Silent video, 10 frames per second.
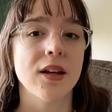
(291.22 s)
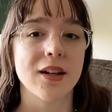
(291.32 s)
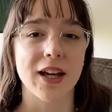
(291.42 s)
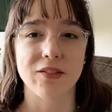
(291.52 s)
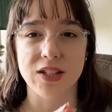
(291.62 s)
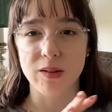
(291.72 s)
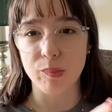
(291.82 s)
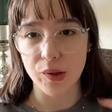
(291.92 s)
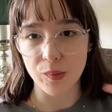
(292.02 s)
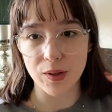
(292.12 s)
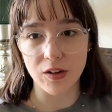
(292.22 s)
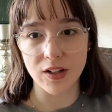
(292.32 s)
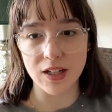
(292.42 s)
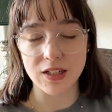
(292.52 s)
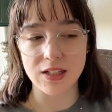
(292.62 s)
kind of as the book went
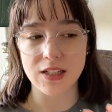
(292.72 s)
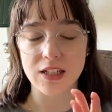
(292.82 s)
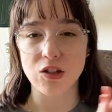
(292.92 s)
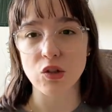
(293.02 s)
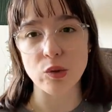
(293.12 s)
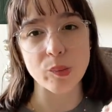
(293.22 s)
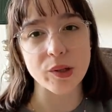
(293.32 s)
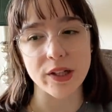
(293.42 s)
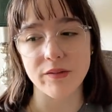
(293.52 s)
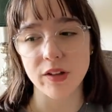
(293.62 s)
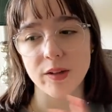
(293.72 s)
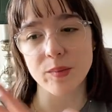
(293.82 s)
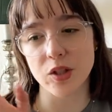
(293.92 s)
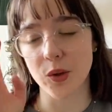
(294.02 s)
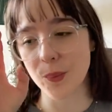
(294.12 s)
on, I didn't super love
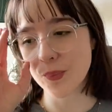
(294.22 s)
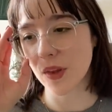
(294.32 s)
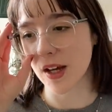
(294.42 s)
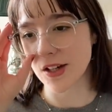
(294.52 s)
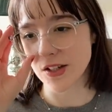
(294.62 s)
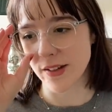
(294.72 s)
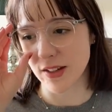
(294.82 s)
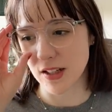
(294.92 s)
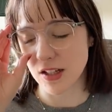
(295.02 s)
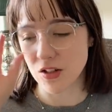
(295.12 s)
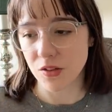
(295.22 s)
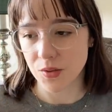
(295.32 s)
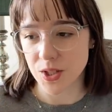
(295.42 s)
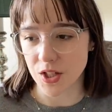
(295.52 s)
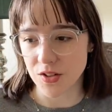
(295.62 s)
them. So I just gave the collection
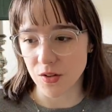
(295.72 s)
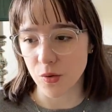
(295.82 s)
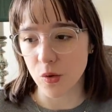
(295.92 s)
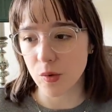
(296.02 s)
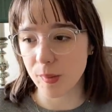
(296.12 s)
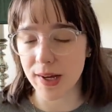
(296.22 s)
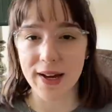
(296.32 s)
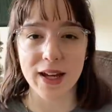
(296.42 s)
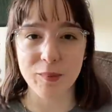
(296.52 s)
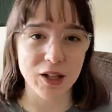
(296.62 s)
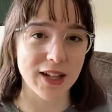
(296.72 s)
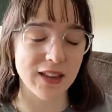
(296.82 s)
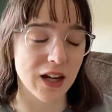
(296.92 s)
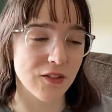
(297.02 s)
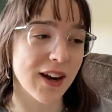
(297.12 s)
three stars on a whole, but I am glad
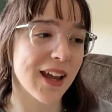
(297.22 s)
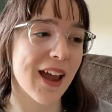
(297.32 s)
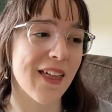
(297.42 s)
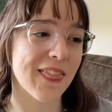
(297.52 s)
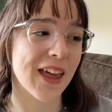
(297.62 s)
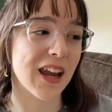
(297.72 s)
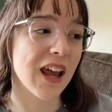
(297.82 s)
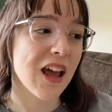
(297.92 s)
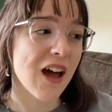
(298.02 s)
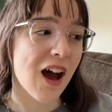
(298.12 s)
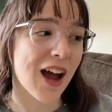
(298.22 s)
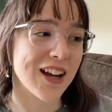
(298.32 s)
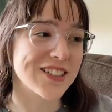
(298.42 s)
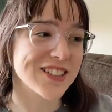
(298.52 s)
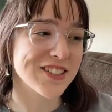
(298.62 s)
that I read it. And then I
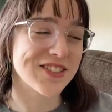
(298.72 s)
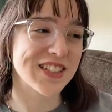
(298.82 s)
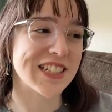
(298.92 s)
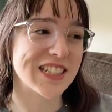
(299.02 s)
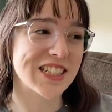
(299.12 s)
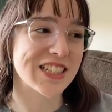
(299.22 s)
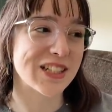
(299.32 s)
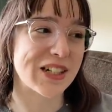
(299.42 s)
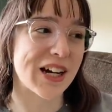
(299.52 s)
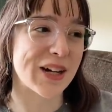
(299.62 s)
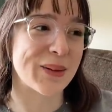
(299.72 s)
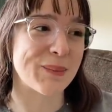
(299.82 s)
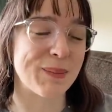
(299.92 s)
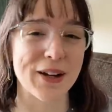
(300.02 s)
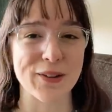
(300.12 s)
also finished
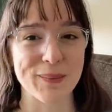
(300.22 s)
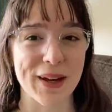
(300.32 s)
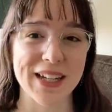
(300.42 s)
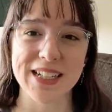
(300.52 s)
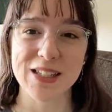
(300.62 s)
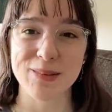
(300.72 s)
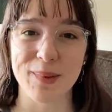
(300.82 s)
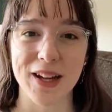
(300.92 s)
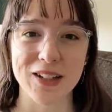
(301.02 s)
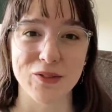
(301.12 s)
um, Micromegas by